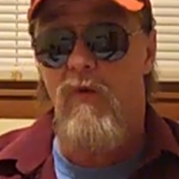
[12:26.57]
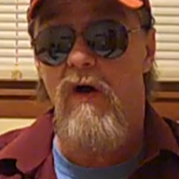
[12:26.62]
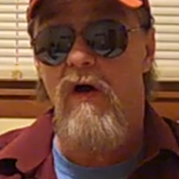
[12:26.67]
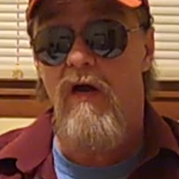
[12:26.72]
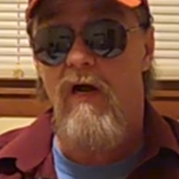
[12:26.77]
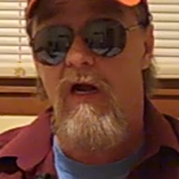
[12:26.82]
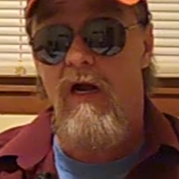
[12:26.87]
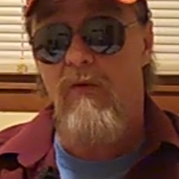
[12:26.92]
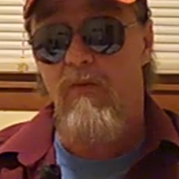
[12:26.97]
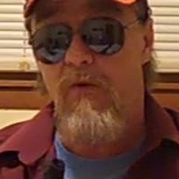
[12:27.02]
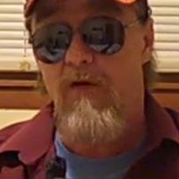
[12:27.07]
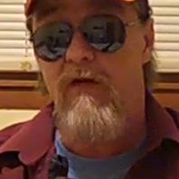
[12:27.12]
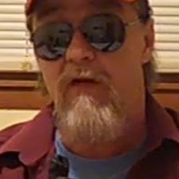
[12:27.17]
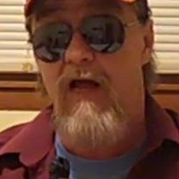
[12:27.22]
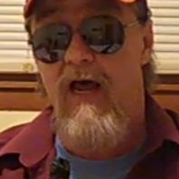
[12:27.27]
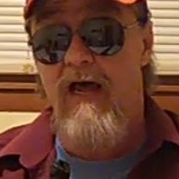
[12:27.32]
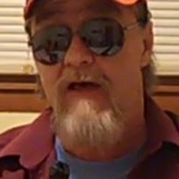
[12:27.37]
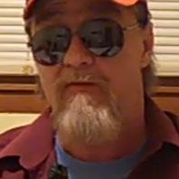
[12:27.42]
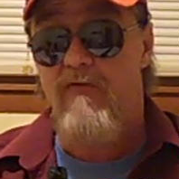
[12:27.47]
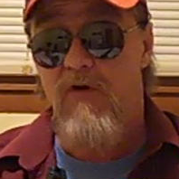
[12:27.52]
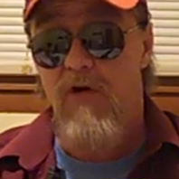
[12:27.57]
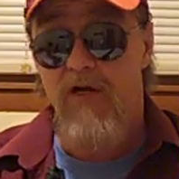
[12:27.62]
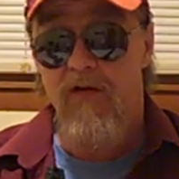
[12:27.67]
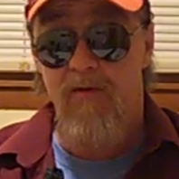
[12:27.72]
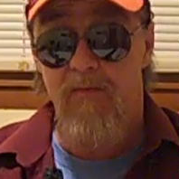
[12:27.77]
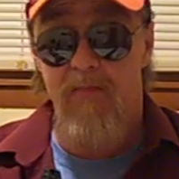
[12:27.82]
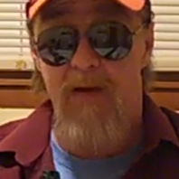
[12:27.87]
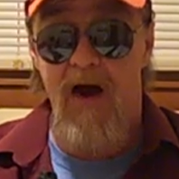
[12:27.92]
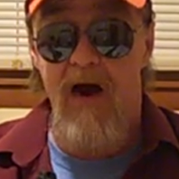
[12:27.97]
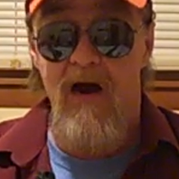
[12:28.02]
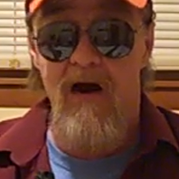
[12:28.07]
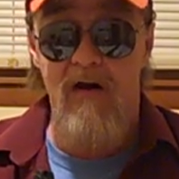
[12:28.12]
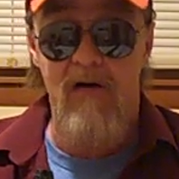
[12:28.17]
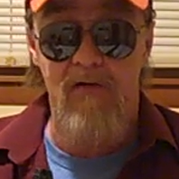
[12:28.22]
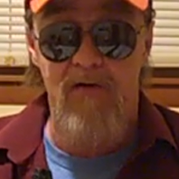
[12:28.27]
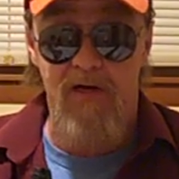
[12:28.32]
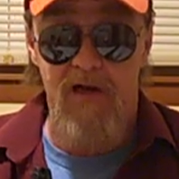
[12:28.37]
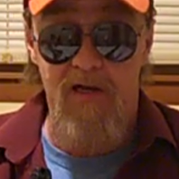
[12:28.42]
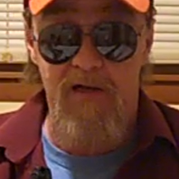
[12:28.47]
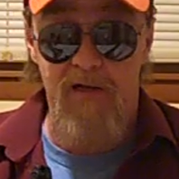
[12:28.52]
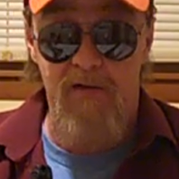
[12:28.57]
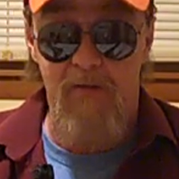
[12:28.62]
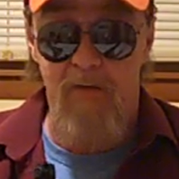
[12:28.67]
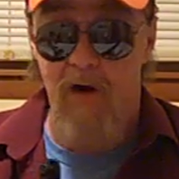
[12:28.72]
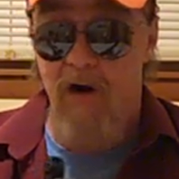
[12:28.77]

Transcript: in a while I will have an underpowered dud